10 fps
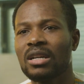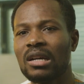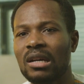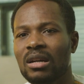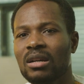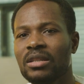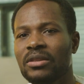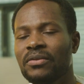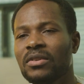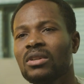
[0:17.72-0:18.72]
uh, in
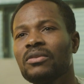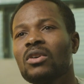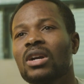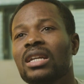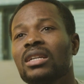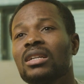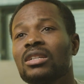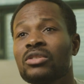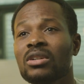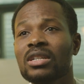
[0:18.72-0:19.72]
the field of organic
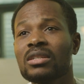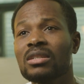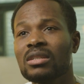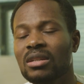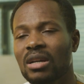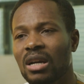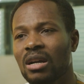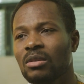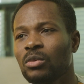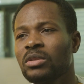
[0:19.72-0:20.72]
electronics
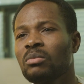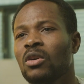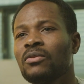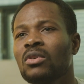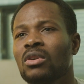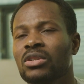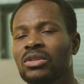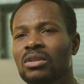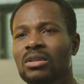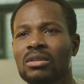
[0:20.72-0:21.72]
uh, with more
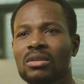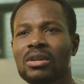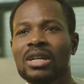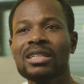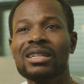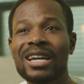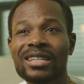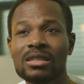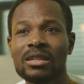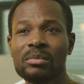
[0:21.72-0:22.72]
focus on organic
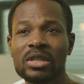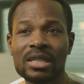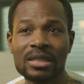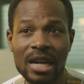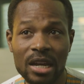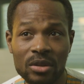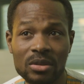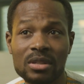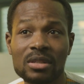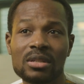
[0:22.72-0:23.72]
light emitting
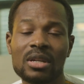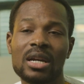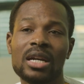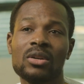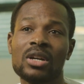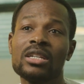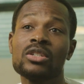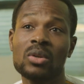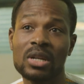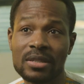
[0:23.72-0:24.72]
diodes and organic
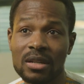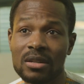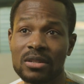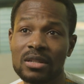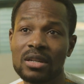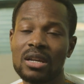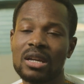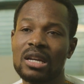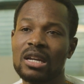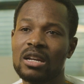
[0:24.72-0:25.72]
solar cells.
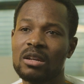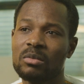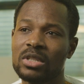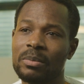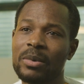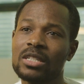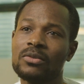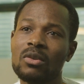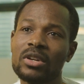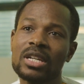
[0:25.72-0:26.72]
But the past
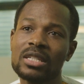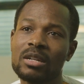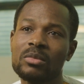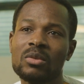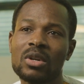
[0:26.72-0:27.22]
four years I've been